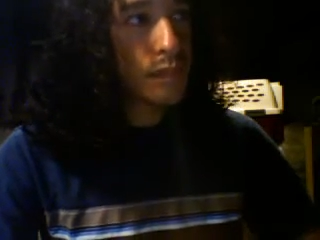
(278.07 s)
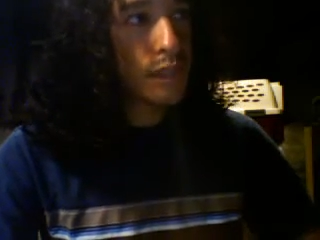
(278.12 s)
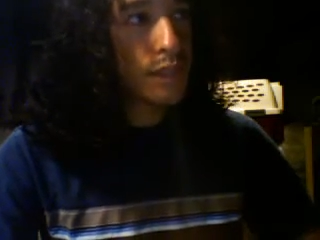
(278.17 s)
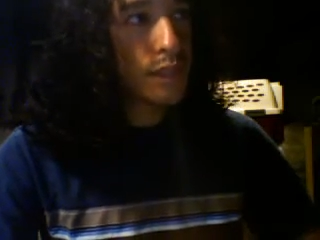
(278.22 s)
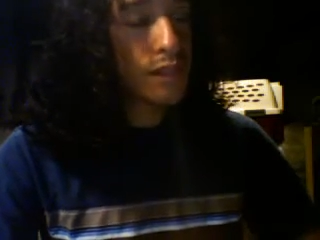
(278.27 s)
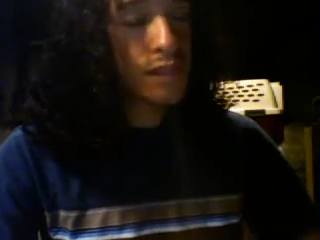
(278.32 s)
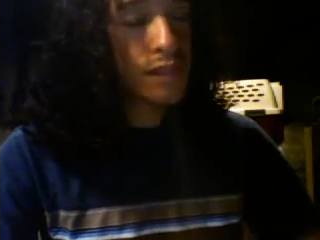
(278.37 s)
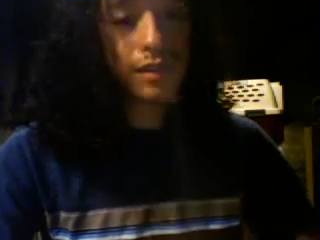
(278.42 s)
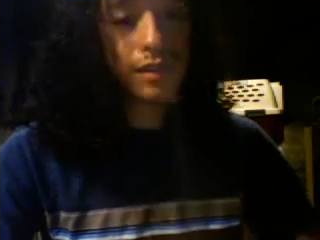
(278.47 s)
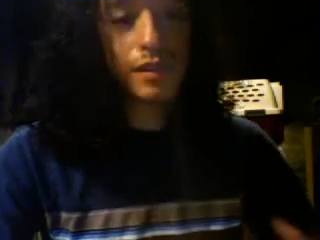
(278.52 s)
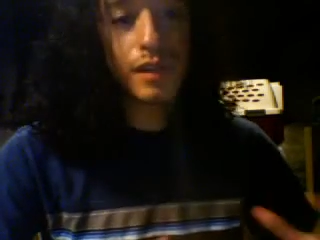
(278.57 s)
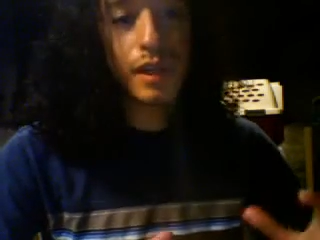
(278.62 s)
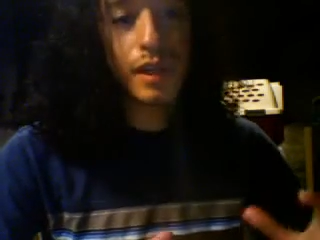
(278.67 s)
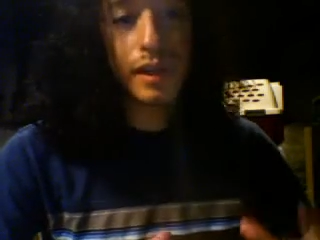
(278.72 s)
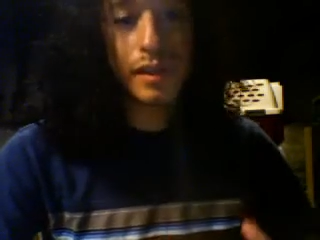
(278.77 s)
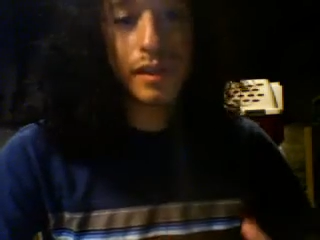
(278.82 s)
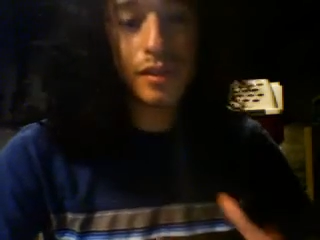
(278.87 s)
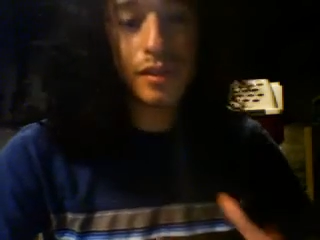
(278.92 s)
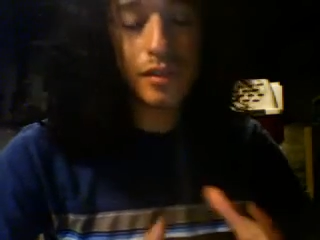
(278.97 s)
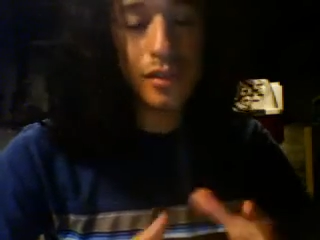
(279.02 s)
since
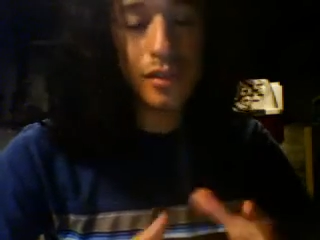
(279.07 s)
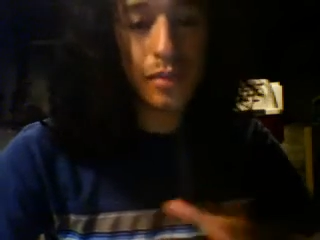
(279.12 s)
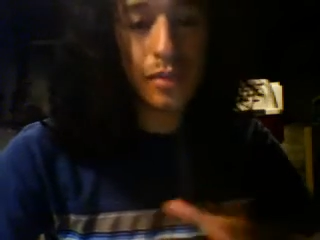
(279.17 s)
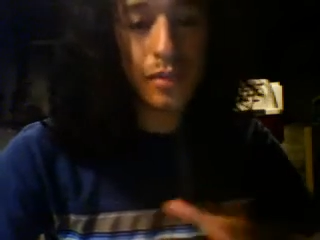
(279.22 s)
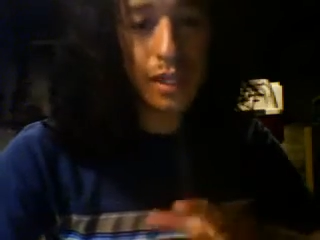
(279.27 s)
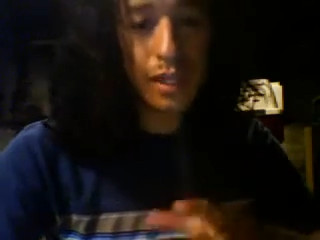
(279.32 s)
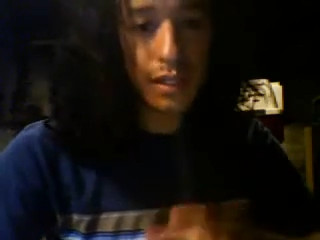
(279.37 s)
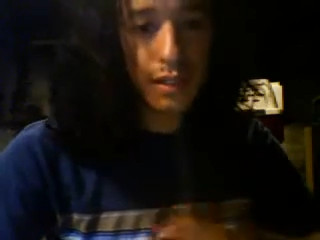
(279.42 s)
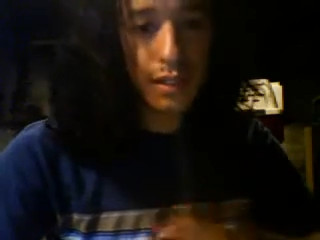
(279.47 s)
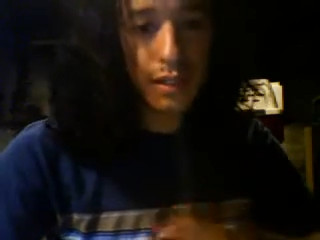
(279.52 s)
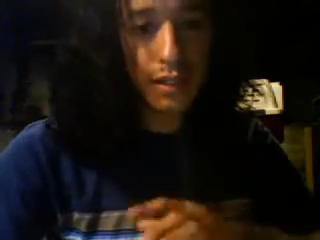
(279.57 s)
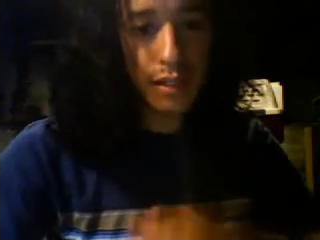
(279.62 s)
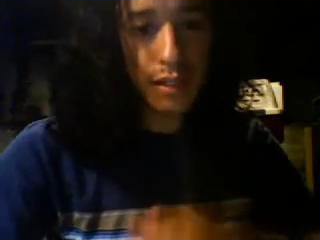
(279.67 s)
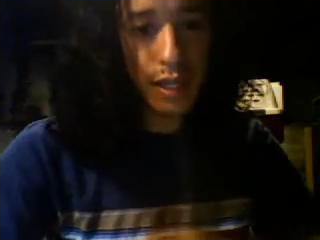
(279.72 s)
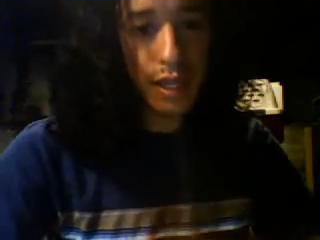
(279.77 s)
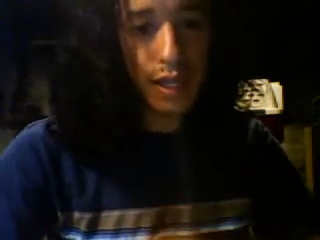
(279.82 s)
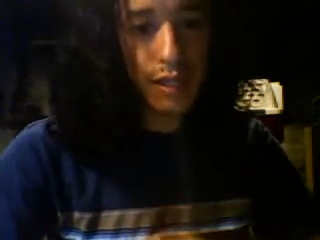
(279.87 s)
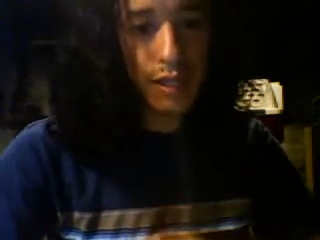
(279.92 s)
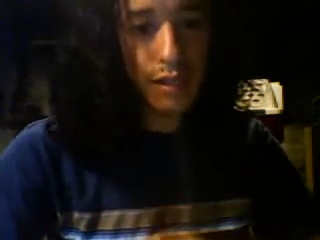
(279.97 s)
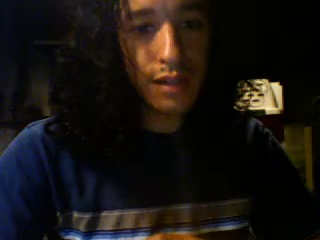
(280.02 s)
science is subject to
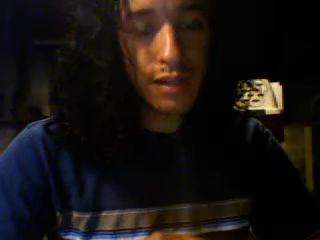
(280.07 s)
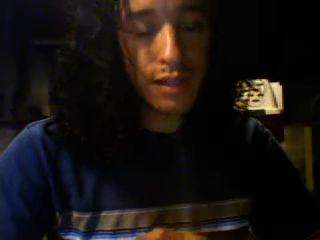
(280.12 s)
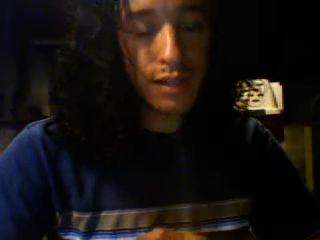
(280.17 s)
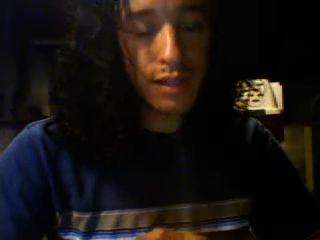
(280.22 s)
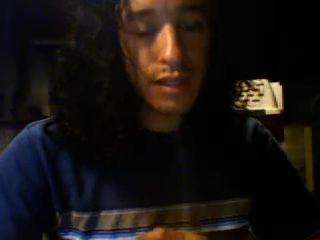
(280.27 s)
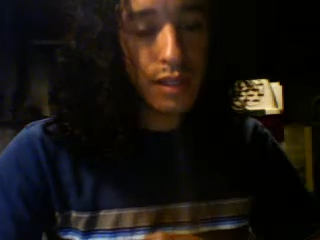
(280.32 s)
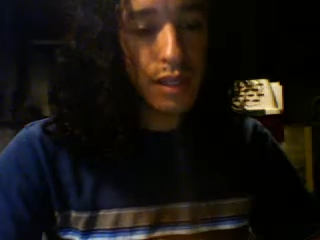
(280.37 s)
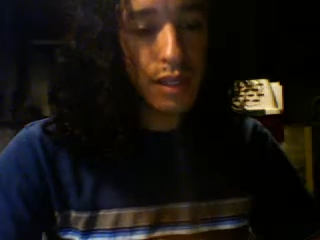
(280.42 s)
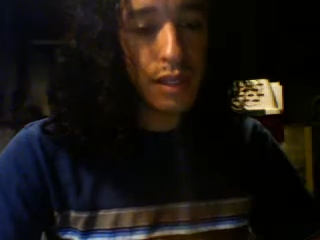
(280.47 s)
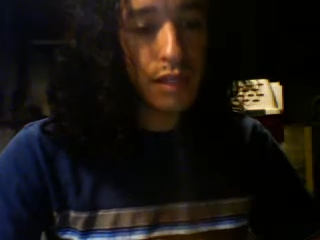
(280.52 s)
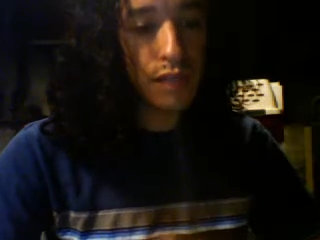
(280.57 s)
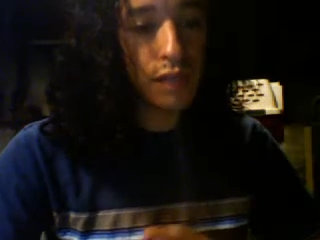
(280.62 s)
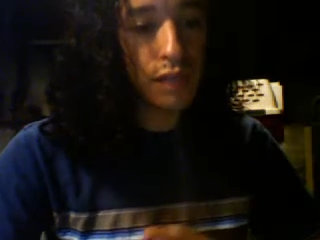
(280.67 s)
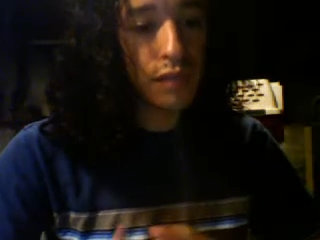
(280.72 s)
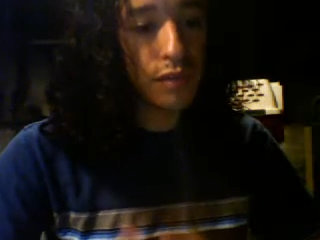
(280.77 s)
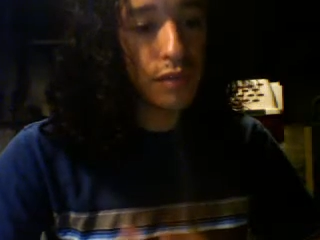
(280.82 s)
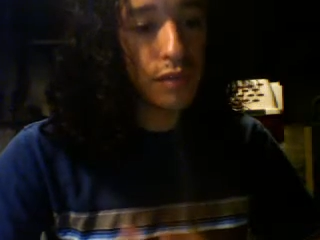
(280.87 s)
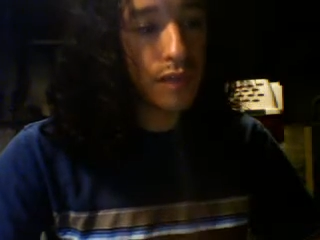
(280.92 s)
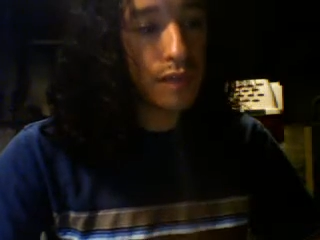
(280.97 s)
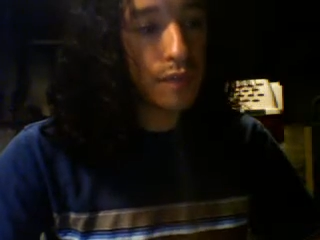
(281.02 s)
change, and if you
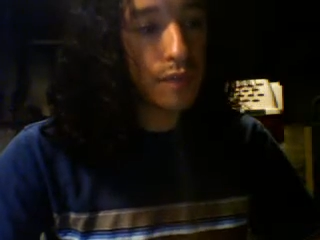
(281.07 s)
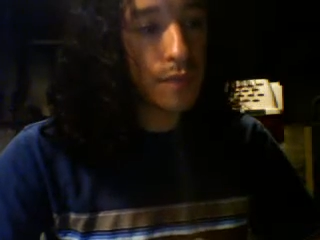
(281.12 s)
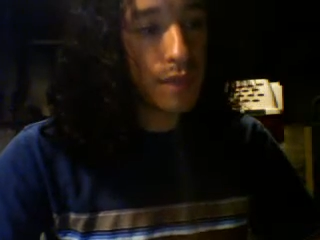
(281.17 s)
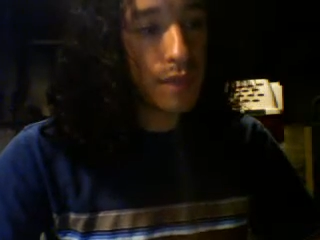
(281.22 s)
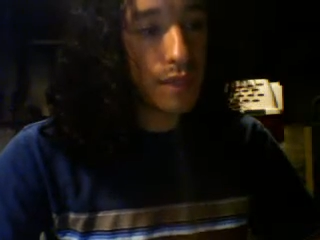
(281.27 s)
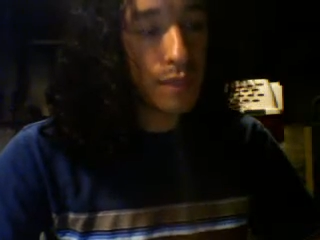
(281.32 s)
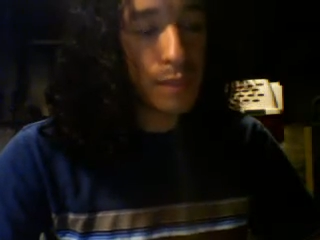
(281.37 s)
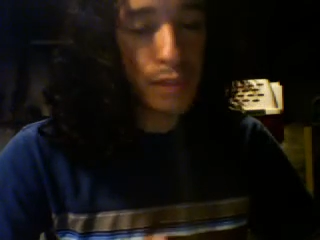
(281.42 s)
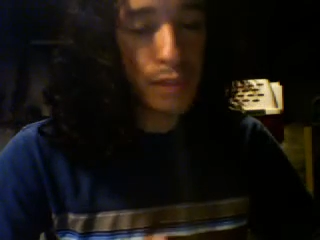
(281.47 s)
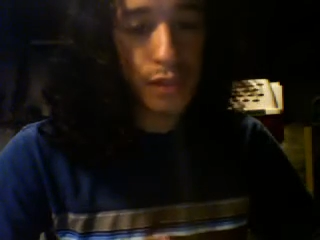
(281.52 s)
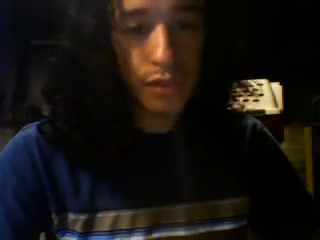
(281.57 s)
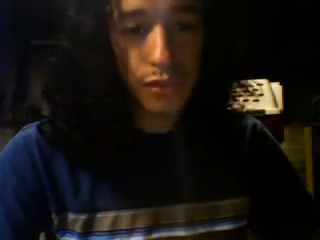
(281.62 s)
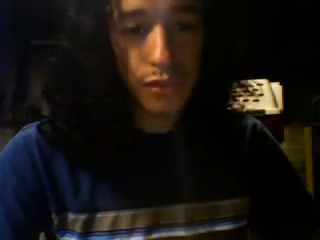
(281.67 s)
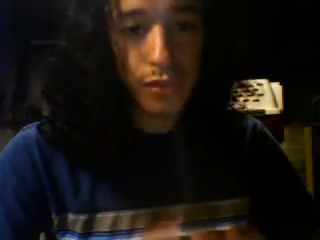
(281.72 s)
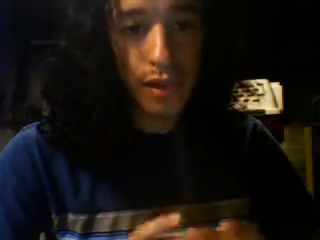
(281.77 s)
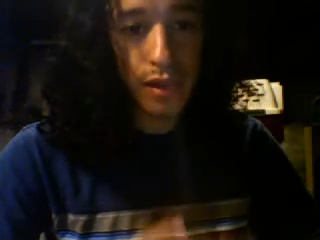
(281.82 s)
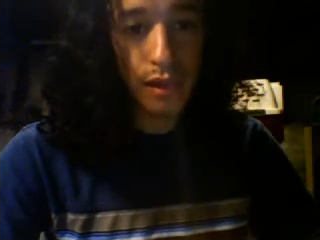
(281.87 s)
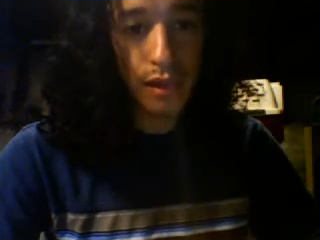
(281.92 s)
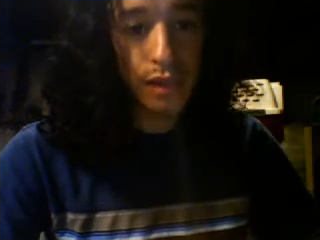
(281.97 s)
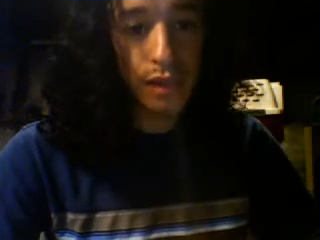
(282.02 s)
try to make
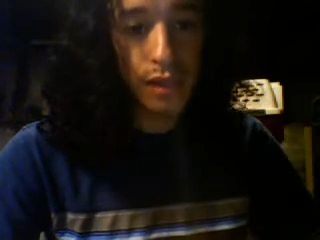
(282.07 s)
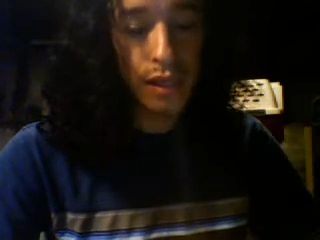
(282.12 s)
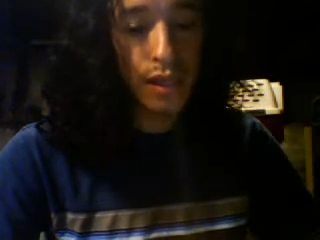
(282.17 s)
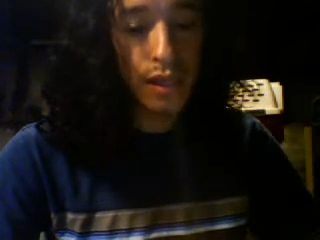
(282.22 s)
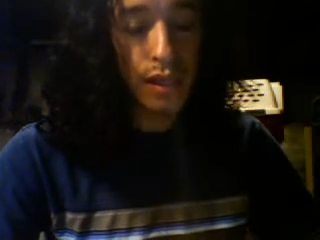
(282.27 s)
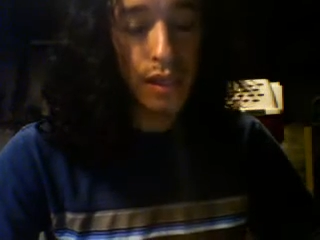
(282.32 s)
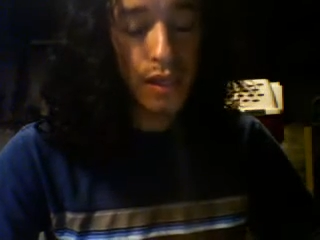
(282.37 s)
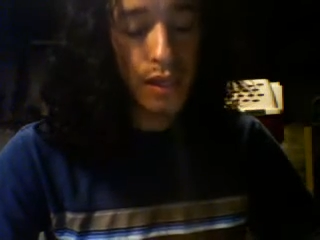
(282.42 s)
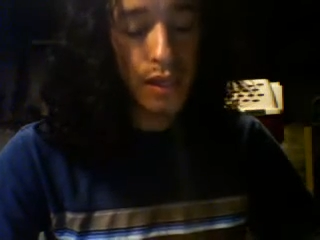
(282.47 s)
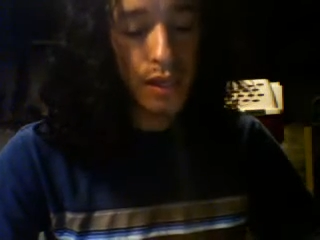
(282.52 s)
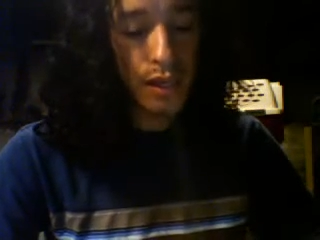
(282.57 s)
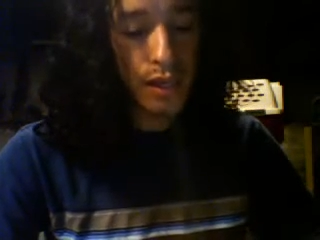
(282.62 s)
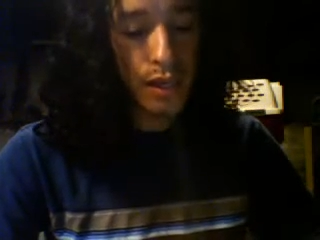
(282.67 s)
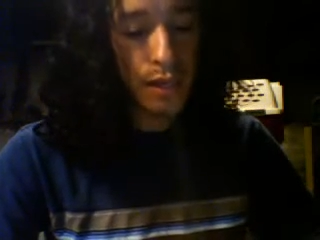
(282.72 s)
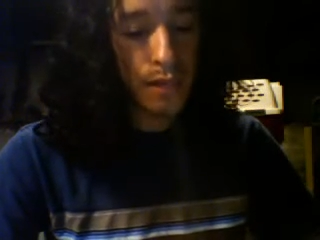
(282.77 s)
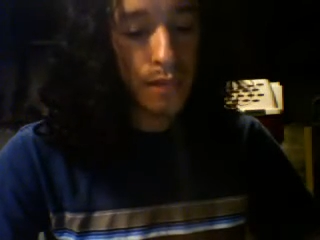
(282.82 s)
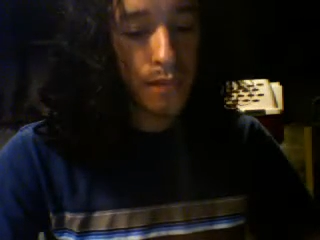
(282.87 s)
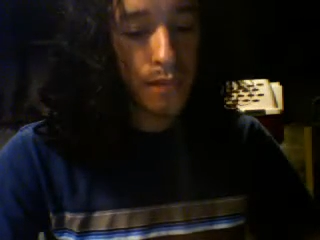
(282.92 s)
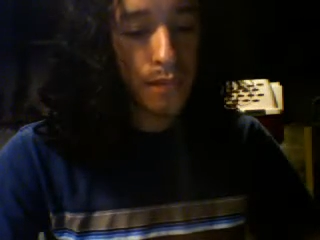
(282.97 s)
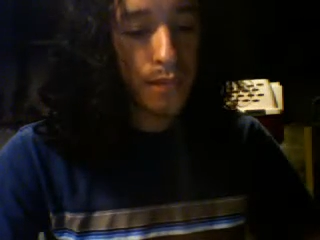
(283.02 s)
spirituality,
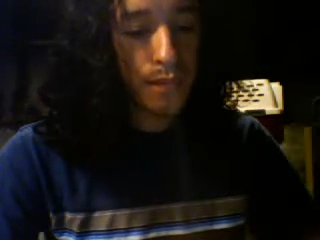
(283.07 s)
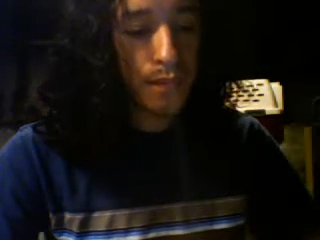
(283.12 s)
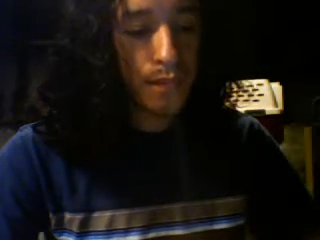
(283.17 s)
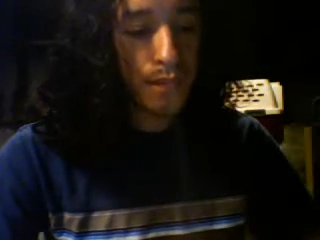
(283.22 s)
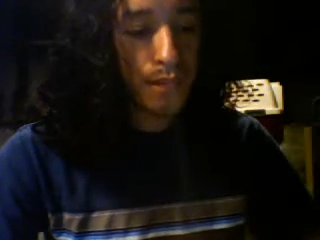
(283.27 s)
um,